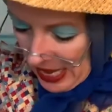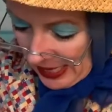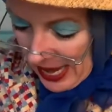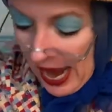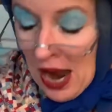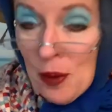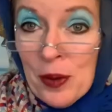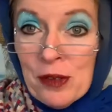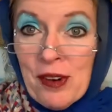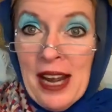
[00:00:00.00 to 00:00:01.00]
Now
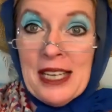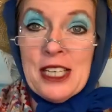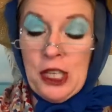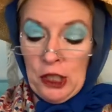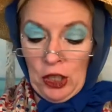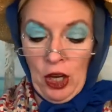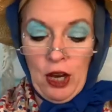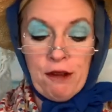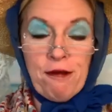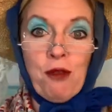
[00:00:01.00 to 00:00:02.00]
we're ready to
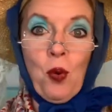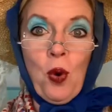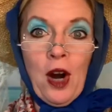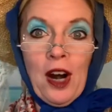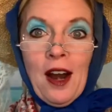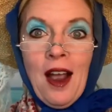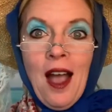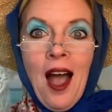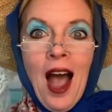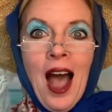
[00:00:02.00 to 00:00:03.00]
look for
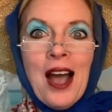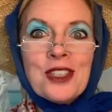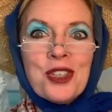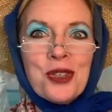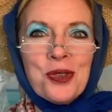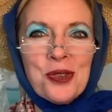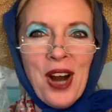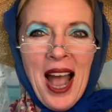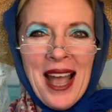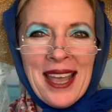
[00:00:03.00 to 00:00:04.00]
a
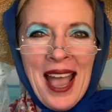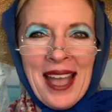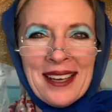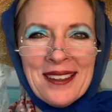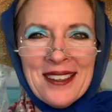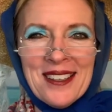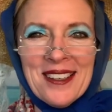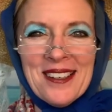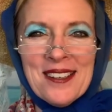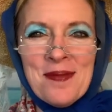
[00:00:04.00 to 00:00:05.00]

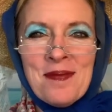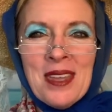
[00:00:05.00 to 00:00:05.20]
triangle.